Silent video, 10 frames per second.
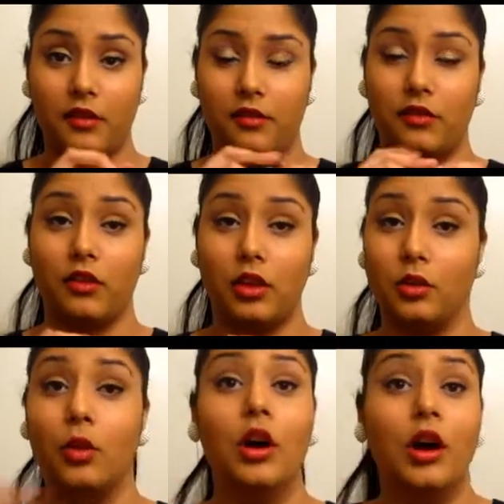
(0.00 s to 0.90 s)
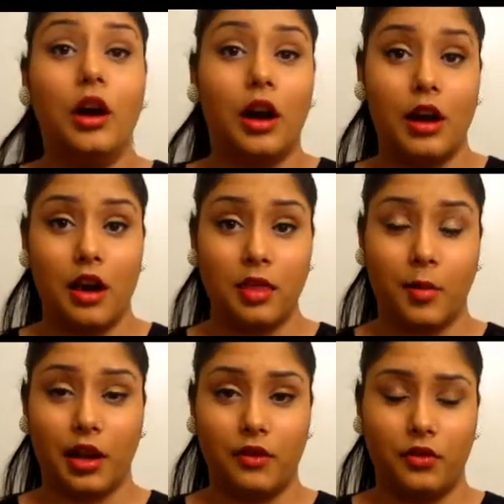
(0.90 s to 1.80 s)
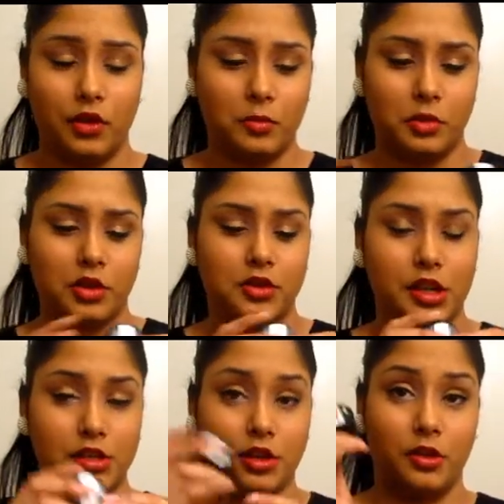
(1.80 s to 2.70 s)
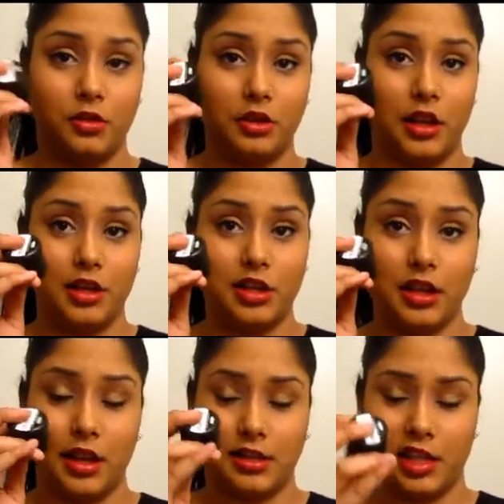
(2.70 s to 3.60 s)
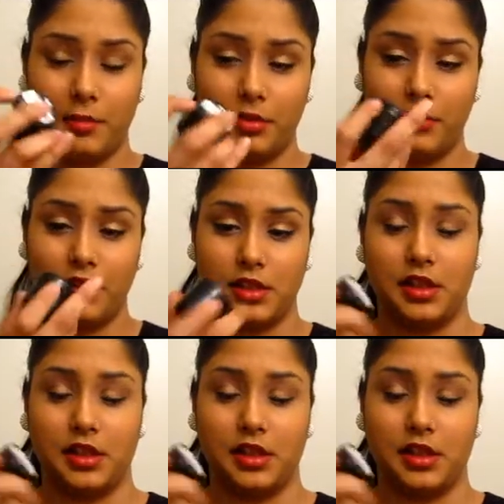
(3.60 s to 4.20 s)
If you are on the market for a new moisturizer, go to Lush and get a sample of this.